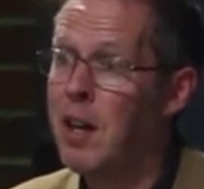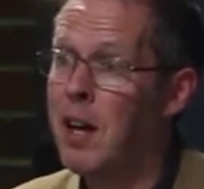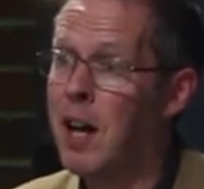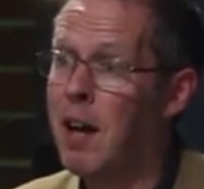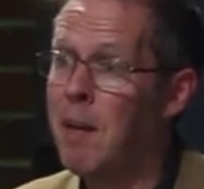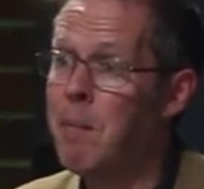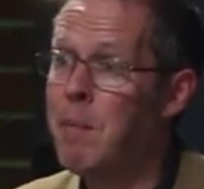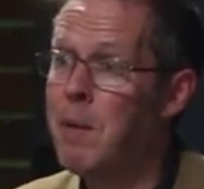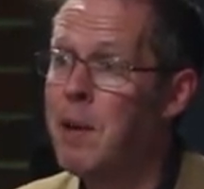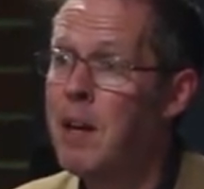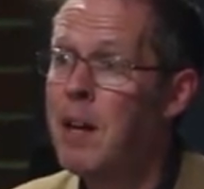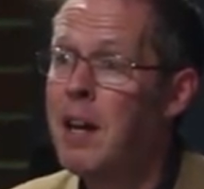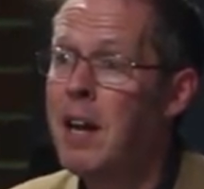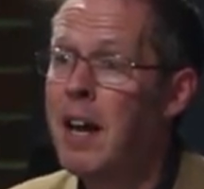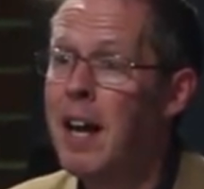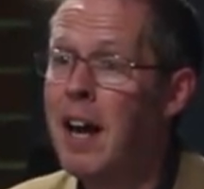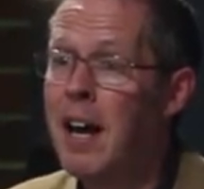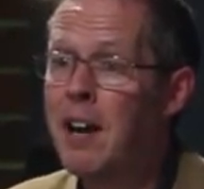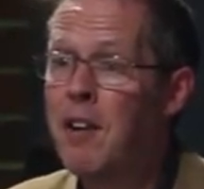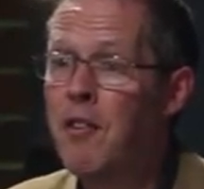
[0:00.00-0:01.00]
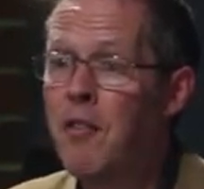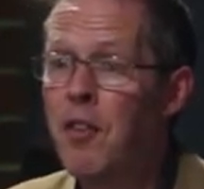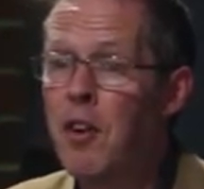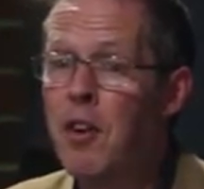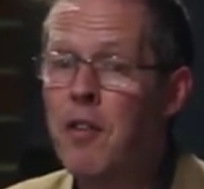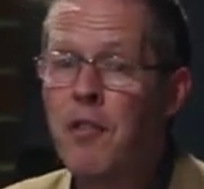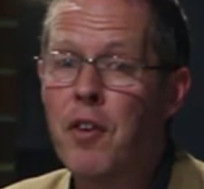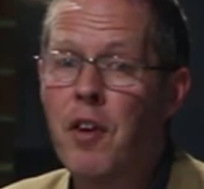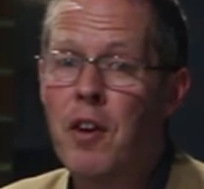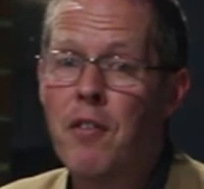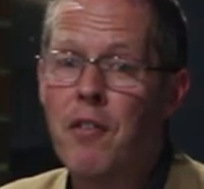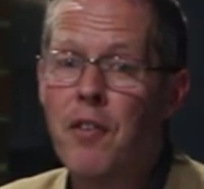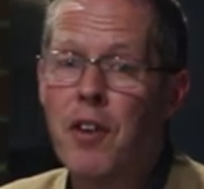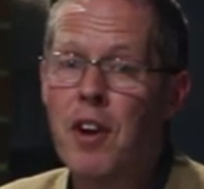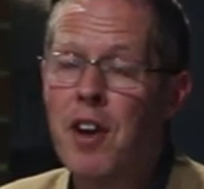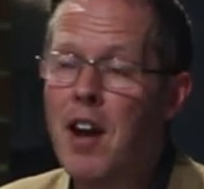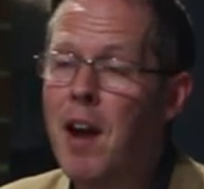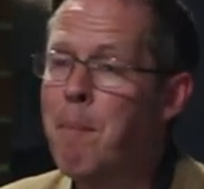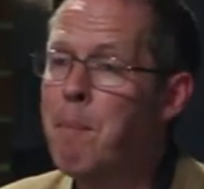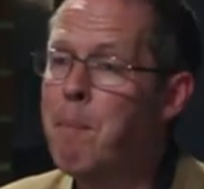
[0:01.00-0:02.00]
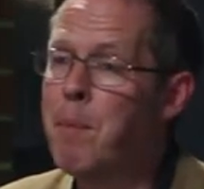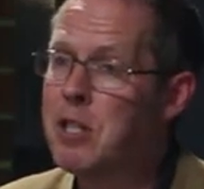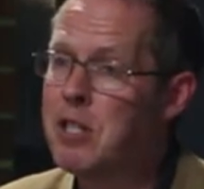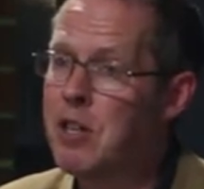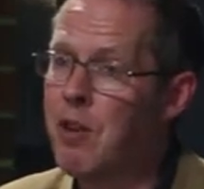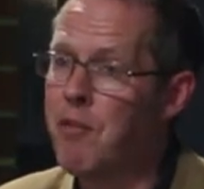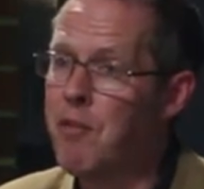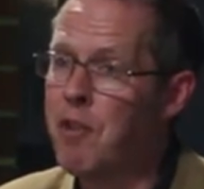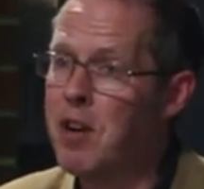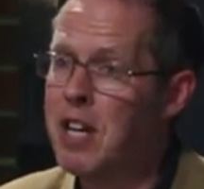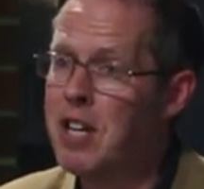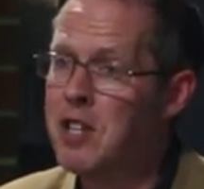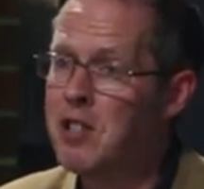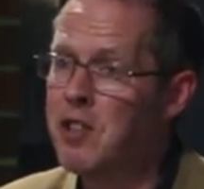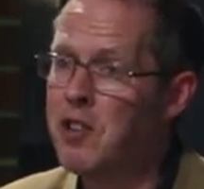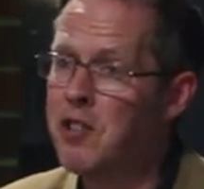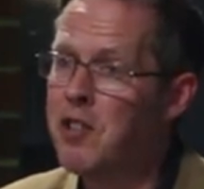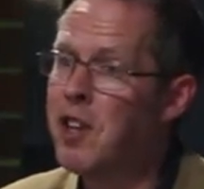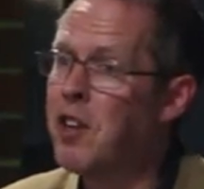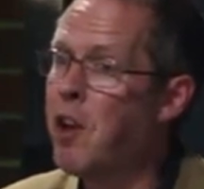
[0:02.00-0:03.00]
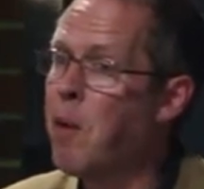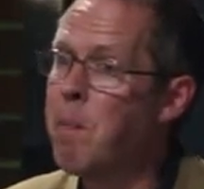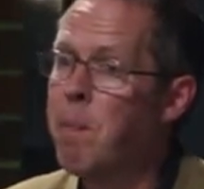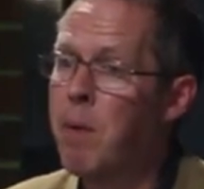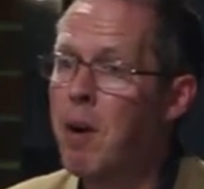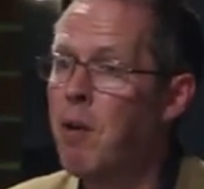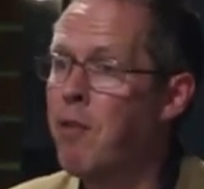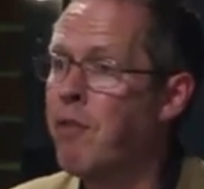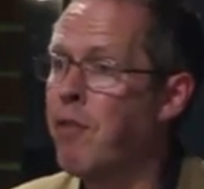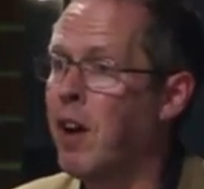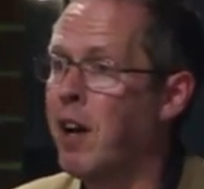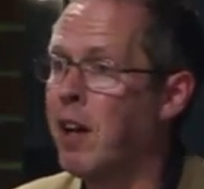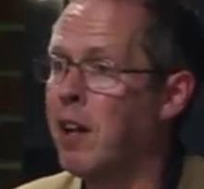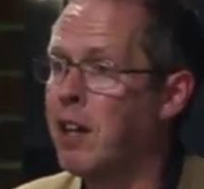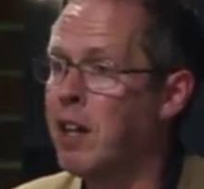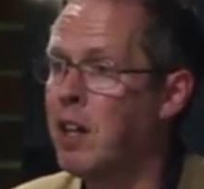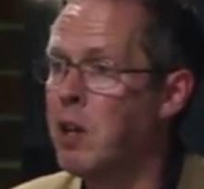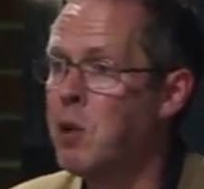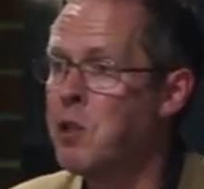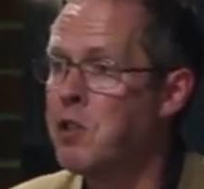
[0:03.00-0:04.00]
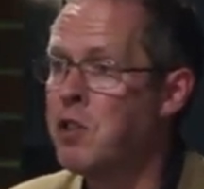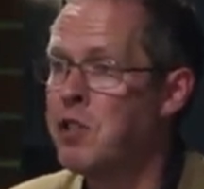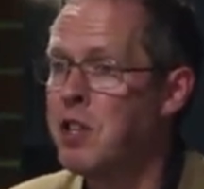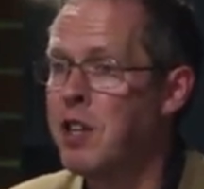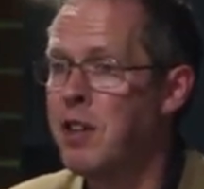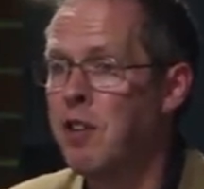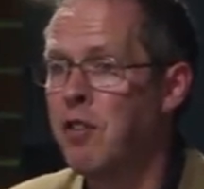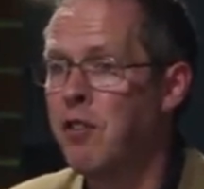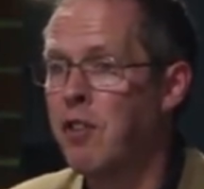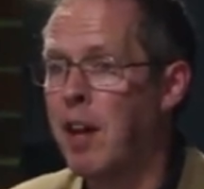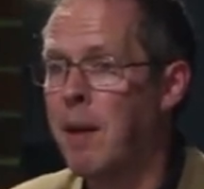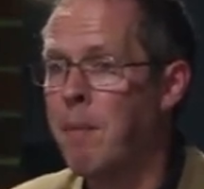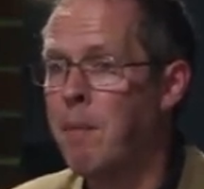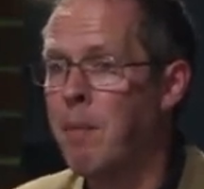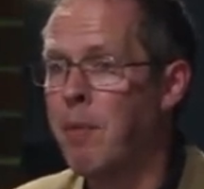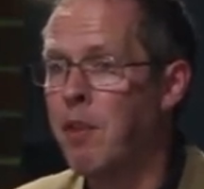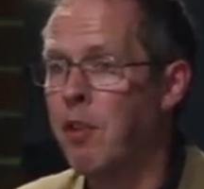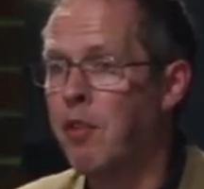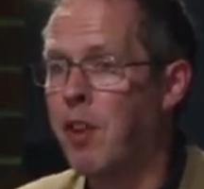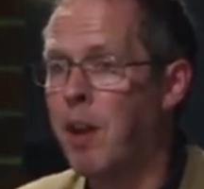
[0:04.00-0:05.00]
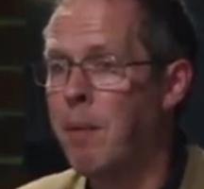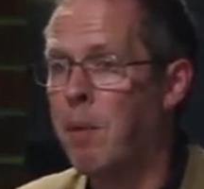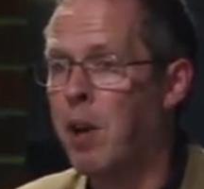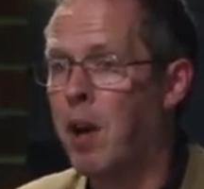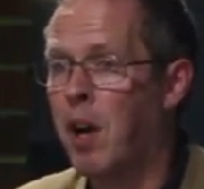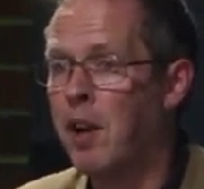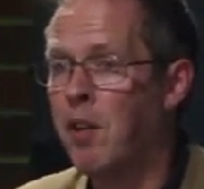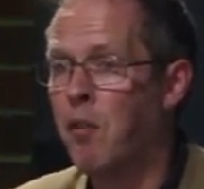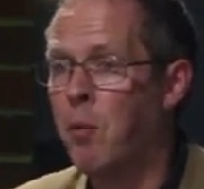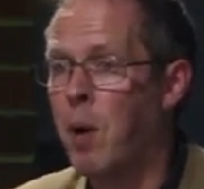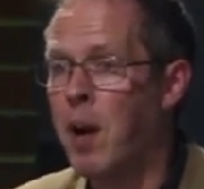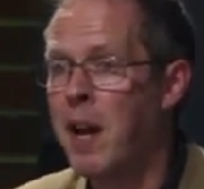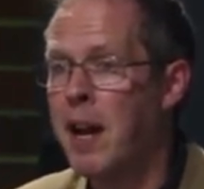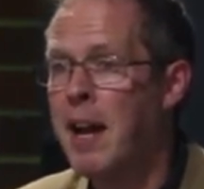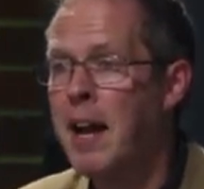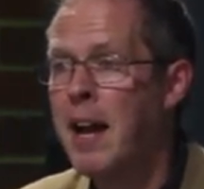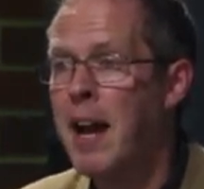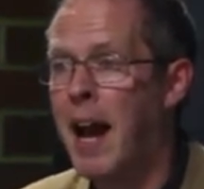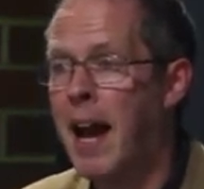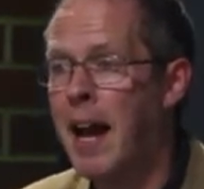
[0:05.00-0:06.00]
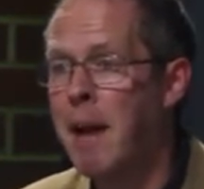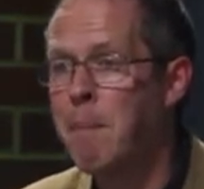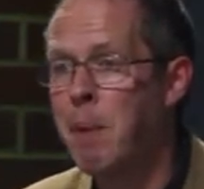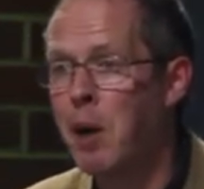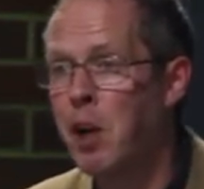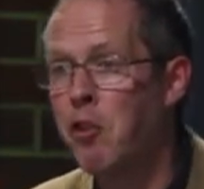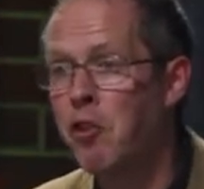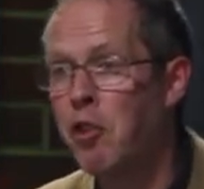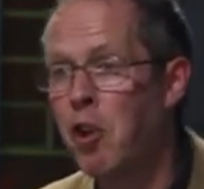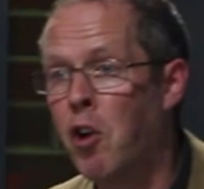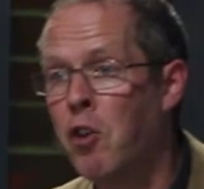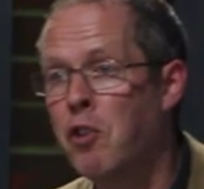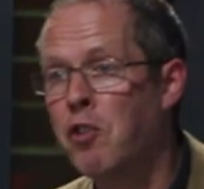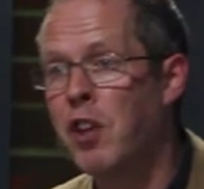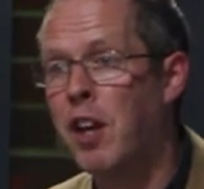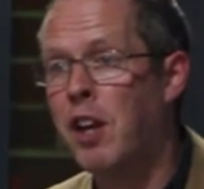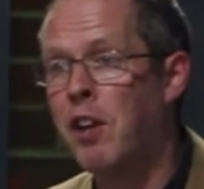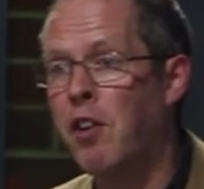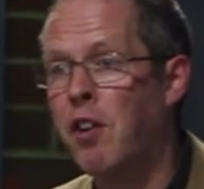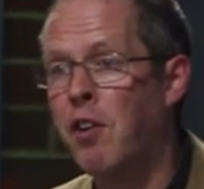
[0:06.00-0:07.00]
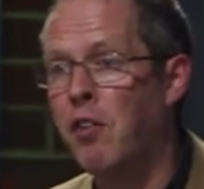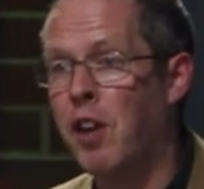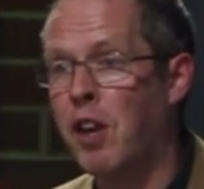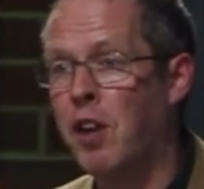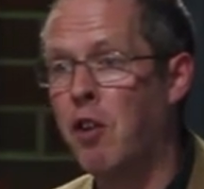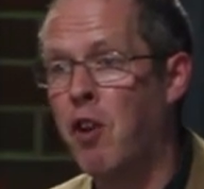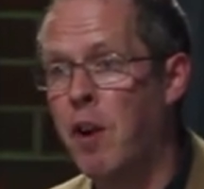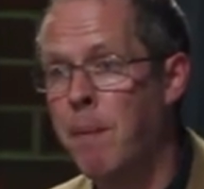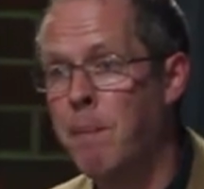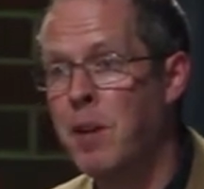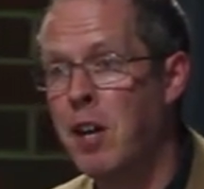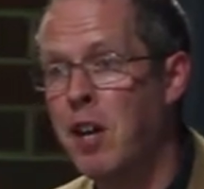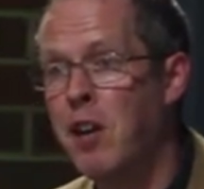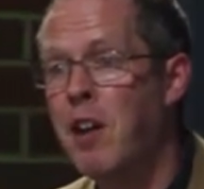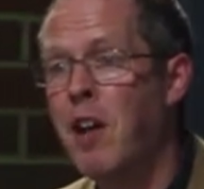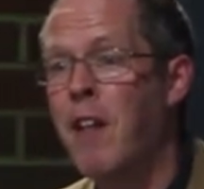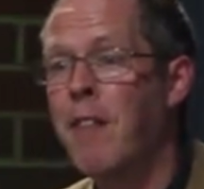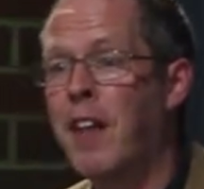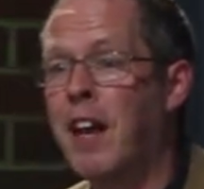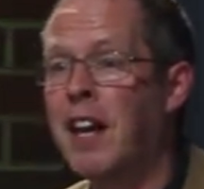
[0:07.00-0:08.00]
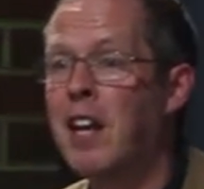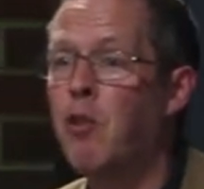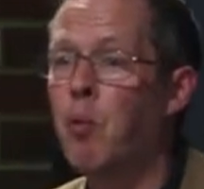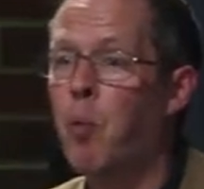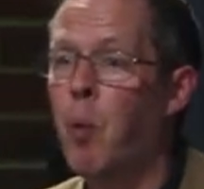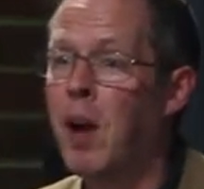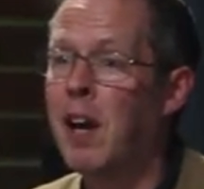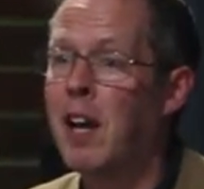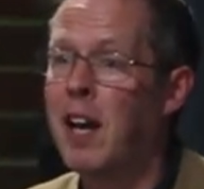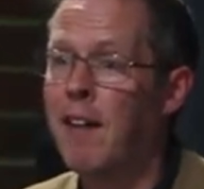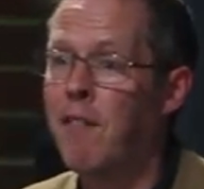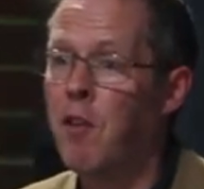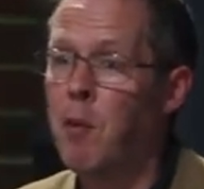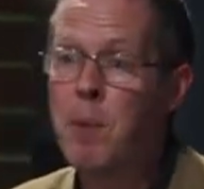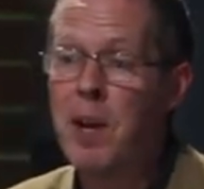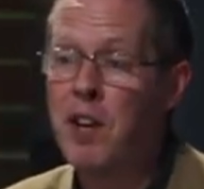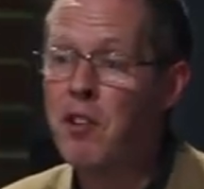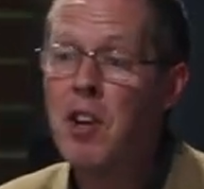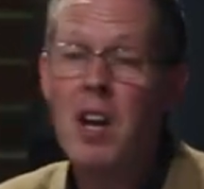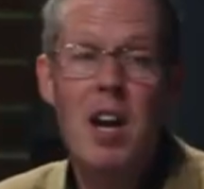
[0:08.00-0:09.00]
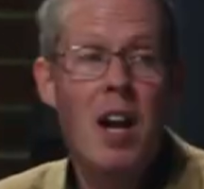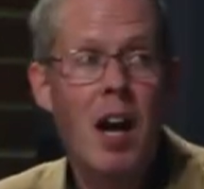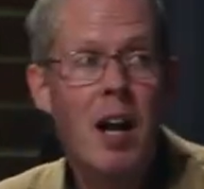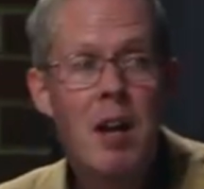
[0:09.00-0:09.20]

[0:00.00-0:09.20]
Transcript: Um, and for, for, for numbers of reasons. They don't profile the users in the same, the same kind of way, and because content is encrypted, that is one level of protection.